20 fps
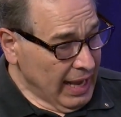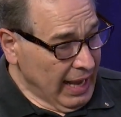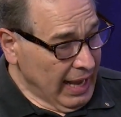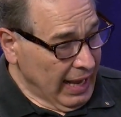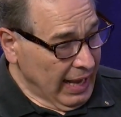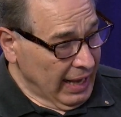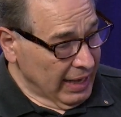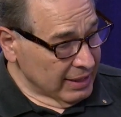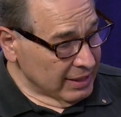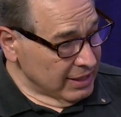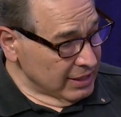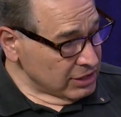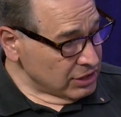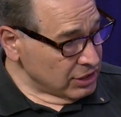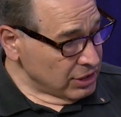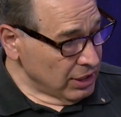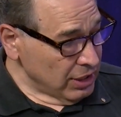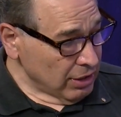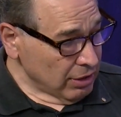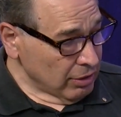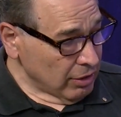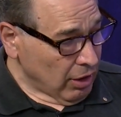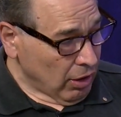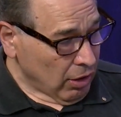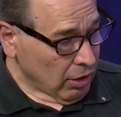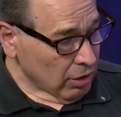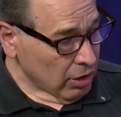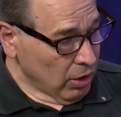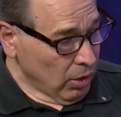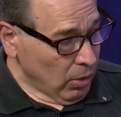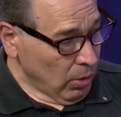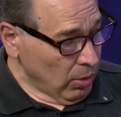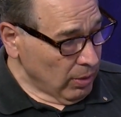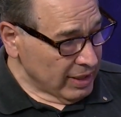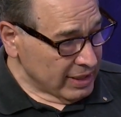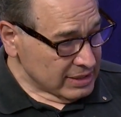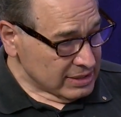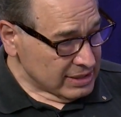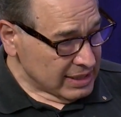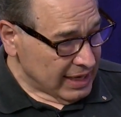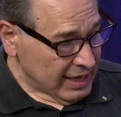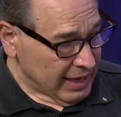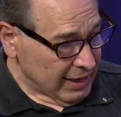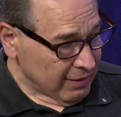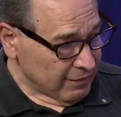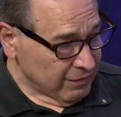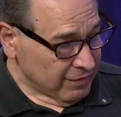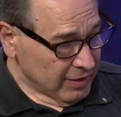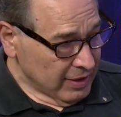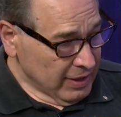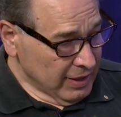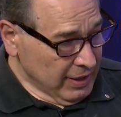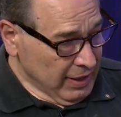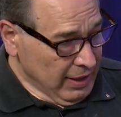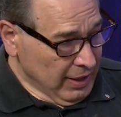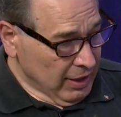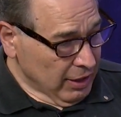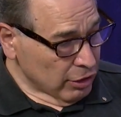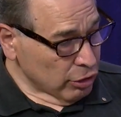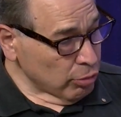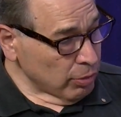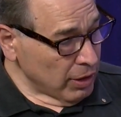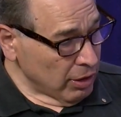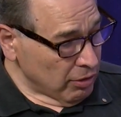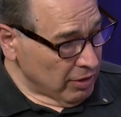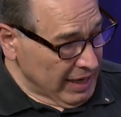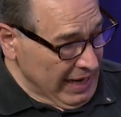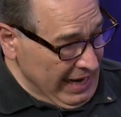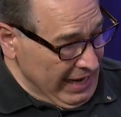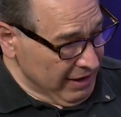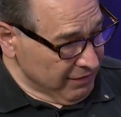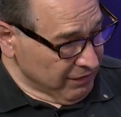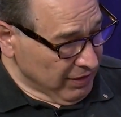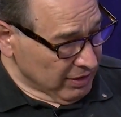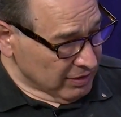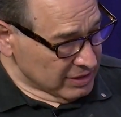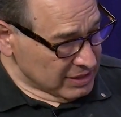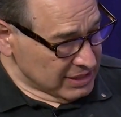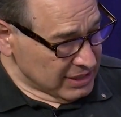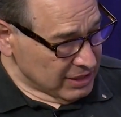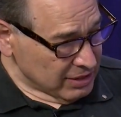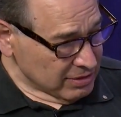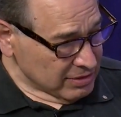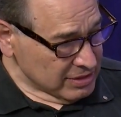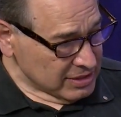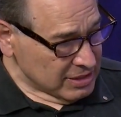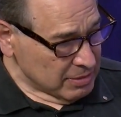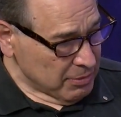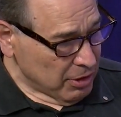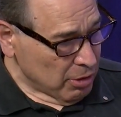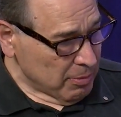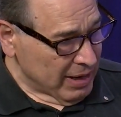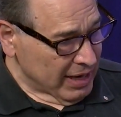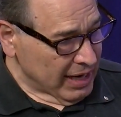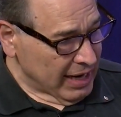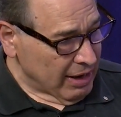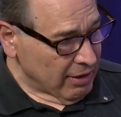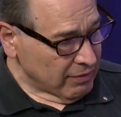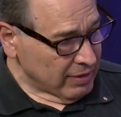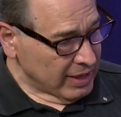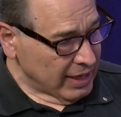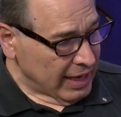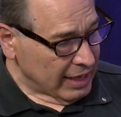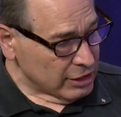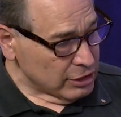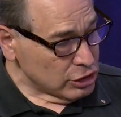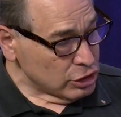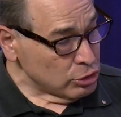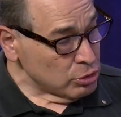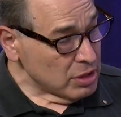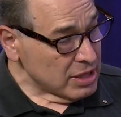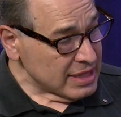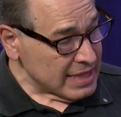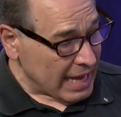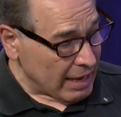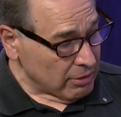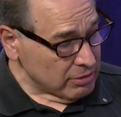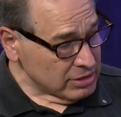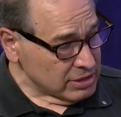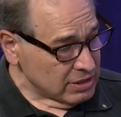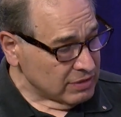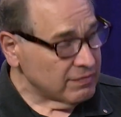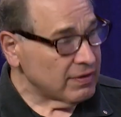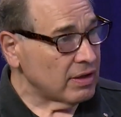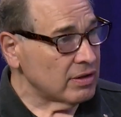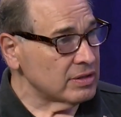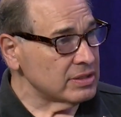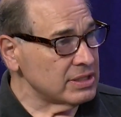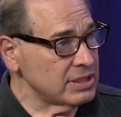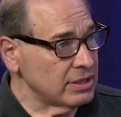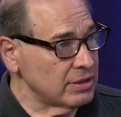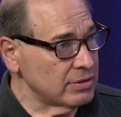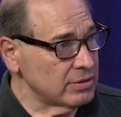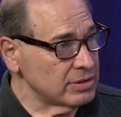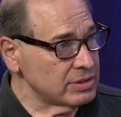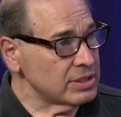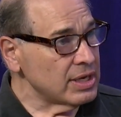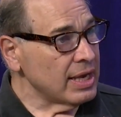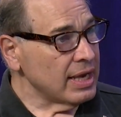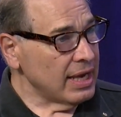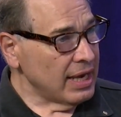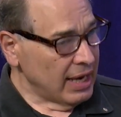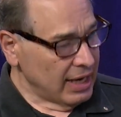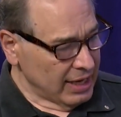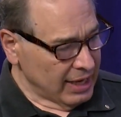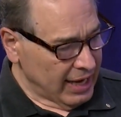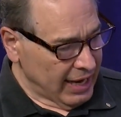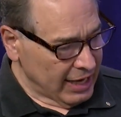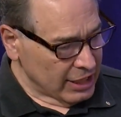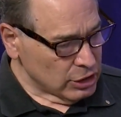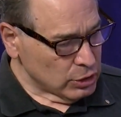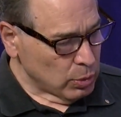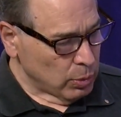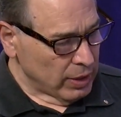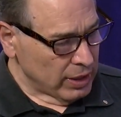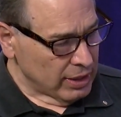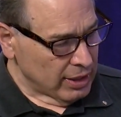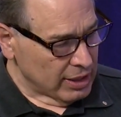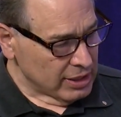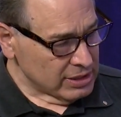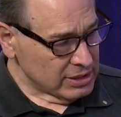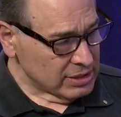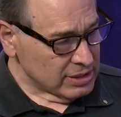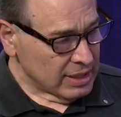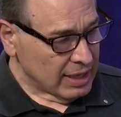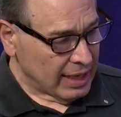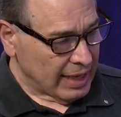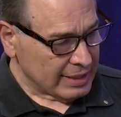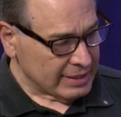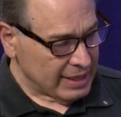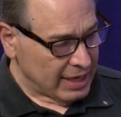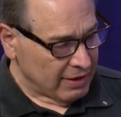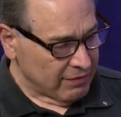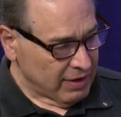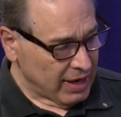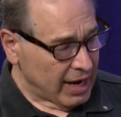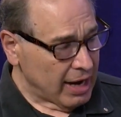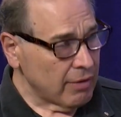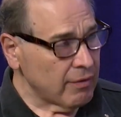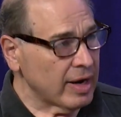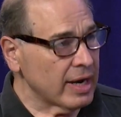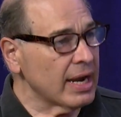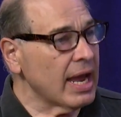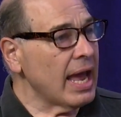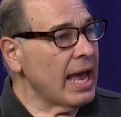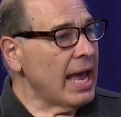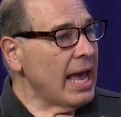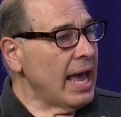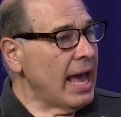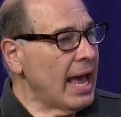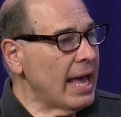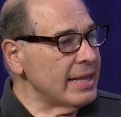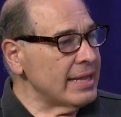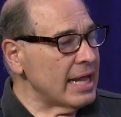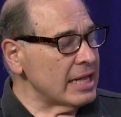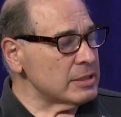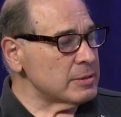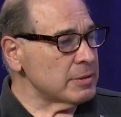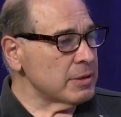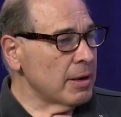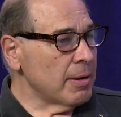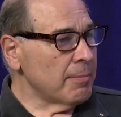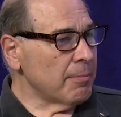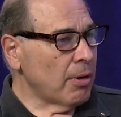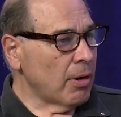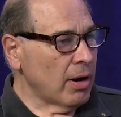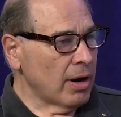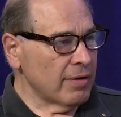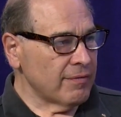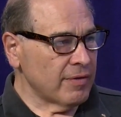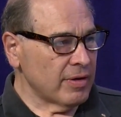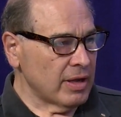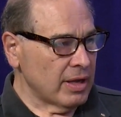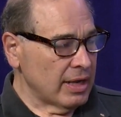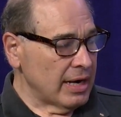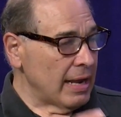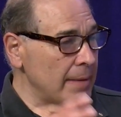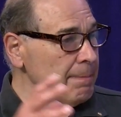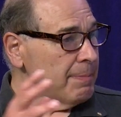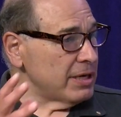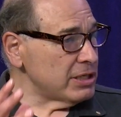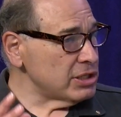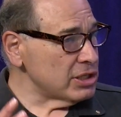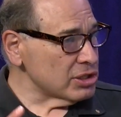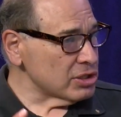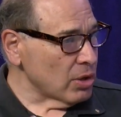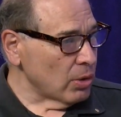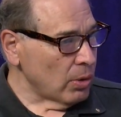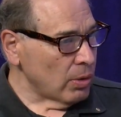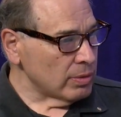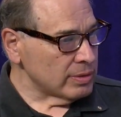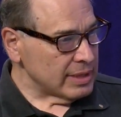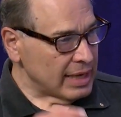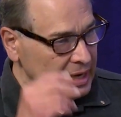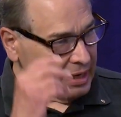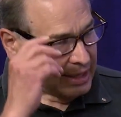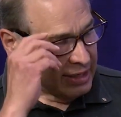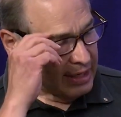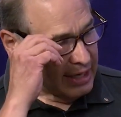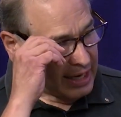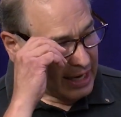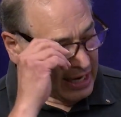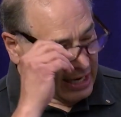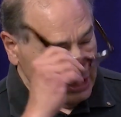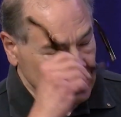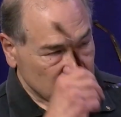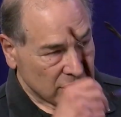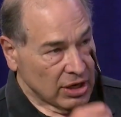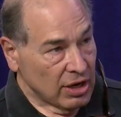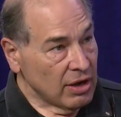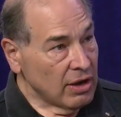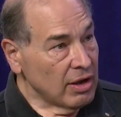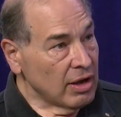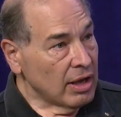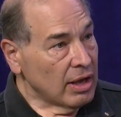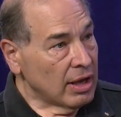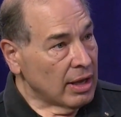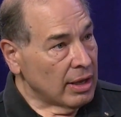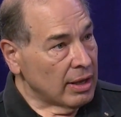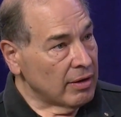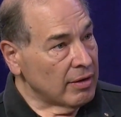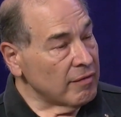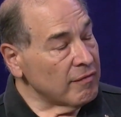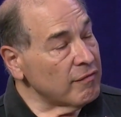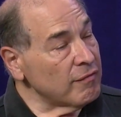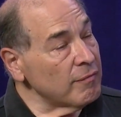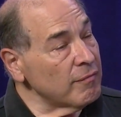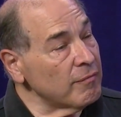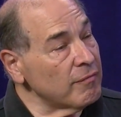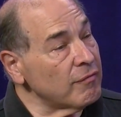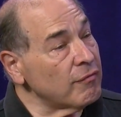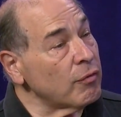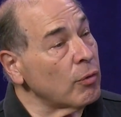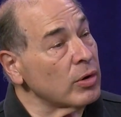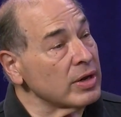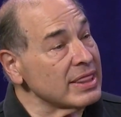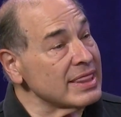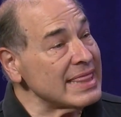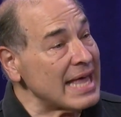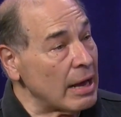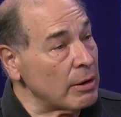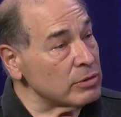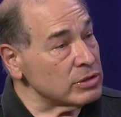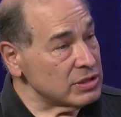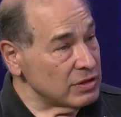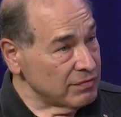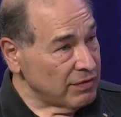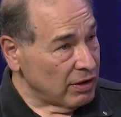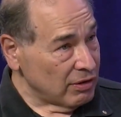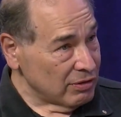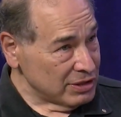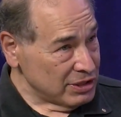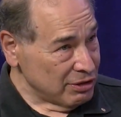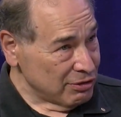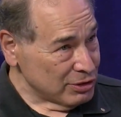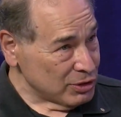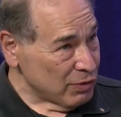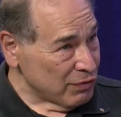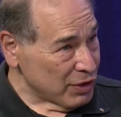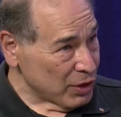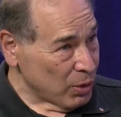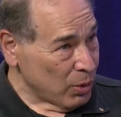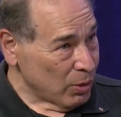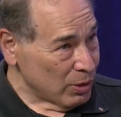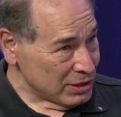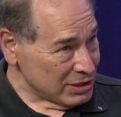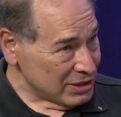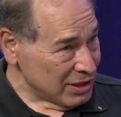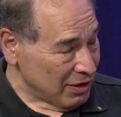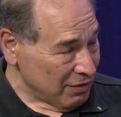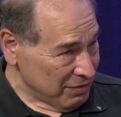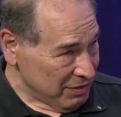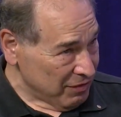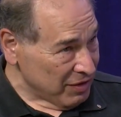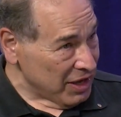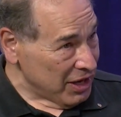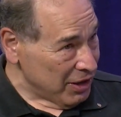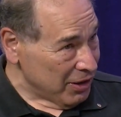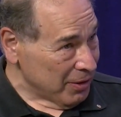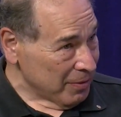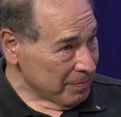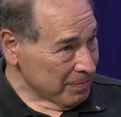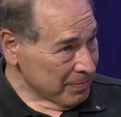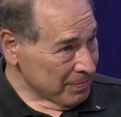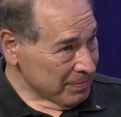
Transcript: And this year, our goal is to have uh, 380 volunteers in Merrimack County and 2,000 volunteers engaged with us at Day of Caring. And that's part of a, an ambitious goal to engage uh, 4,000 volunteers over the course of the year.